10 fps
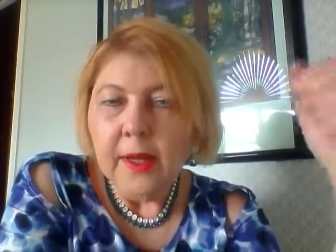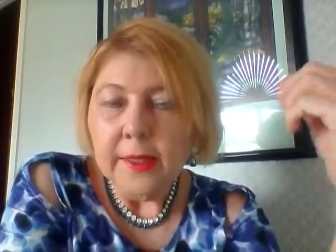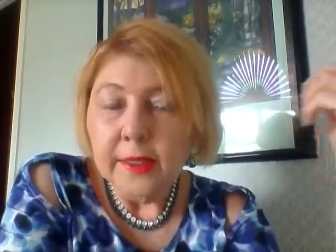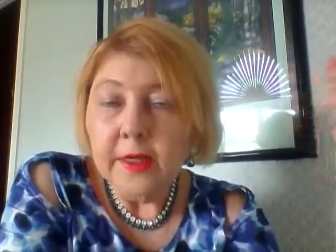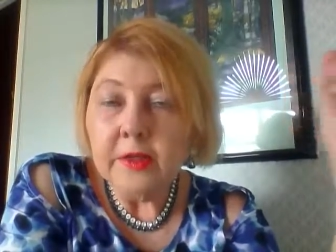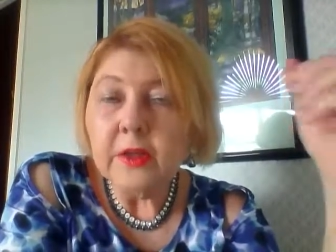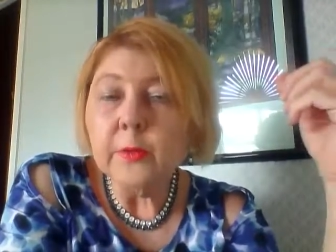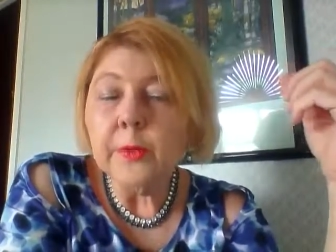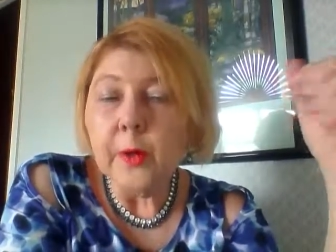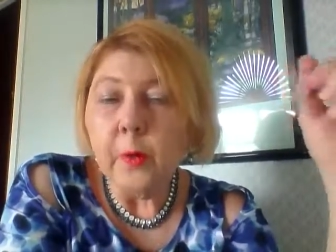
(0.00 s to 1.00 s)
These are
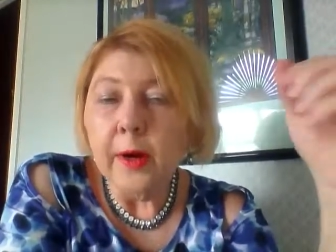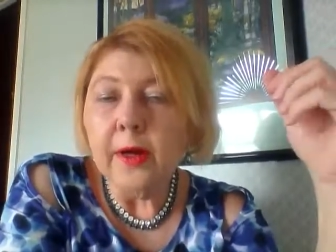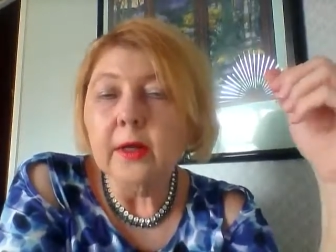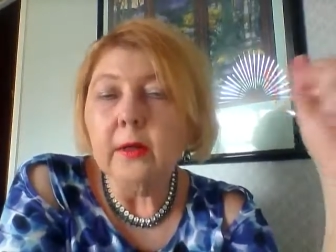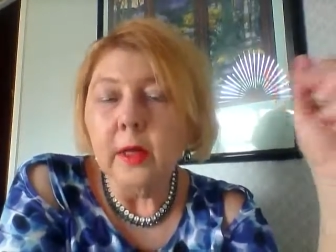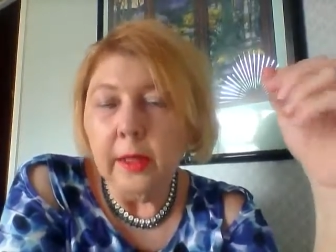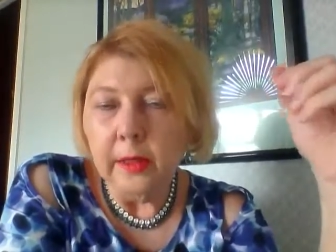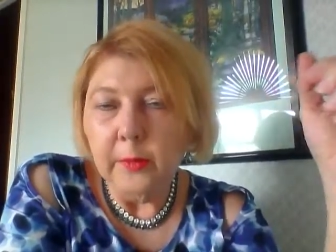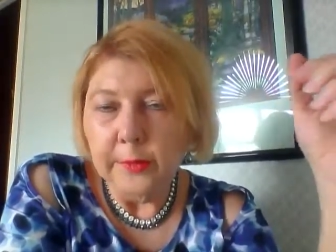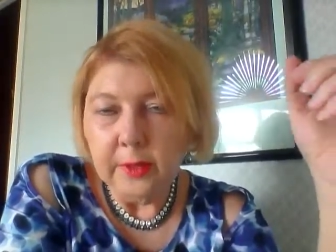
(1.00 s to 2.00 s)
required
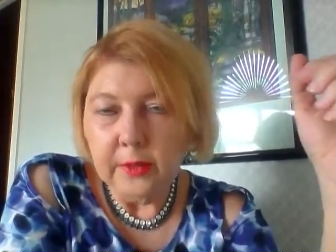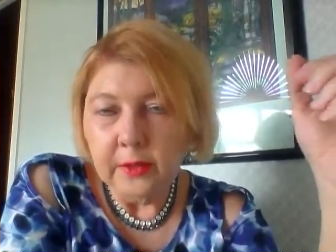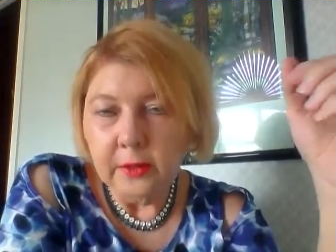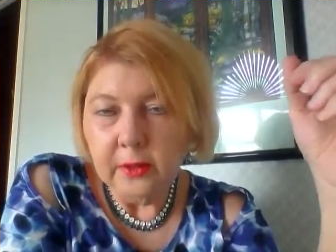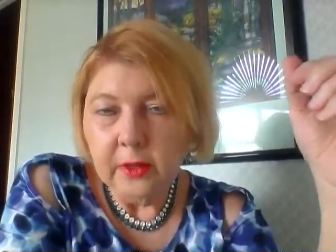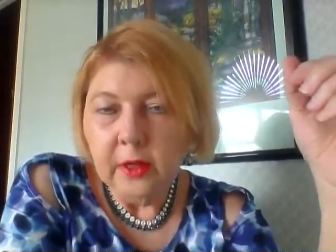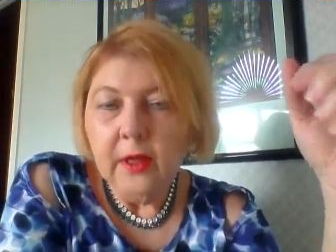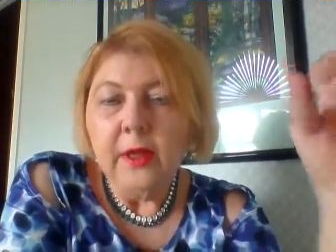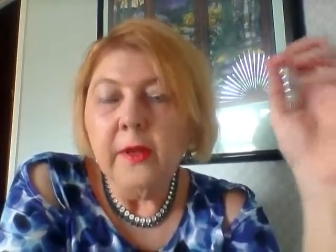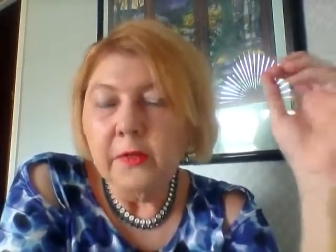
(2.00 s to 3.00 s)
elements.
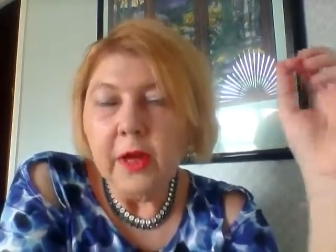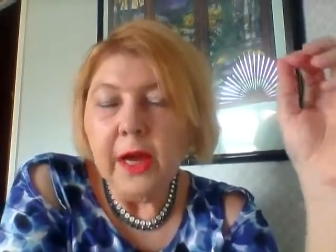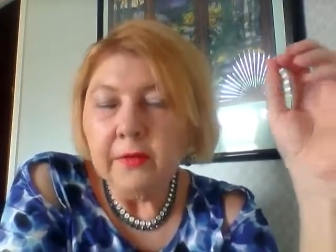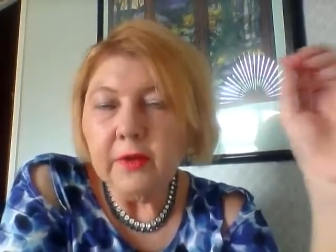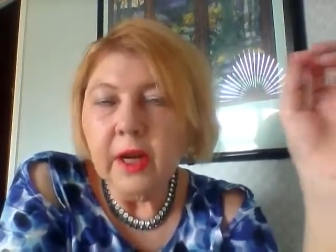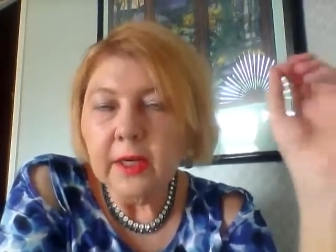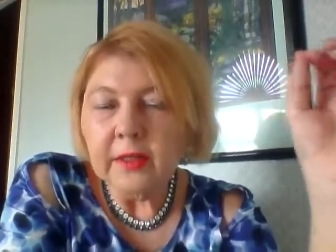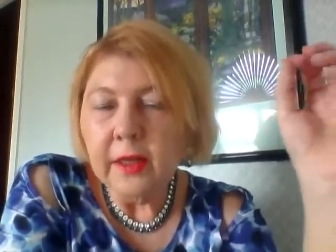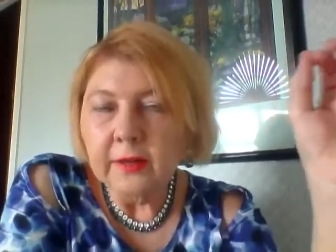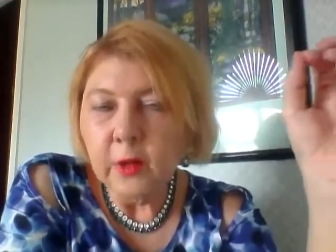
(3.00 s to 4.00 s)
If you have
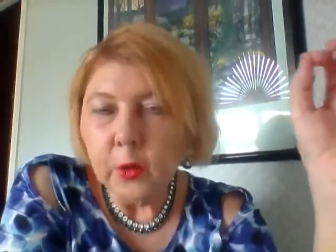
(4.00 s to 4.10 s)
not done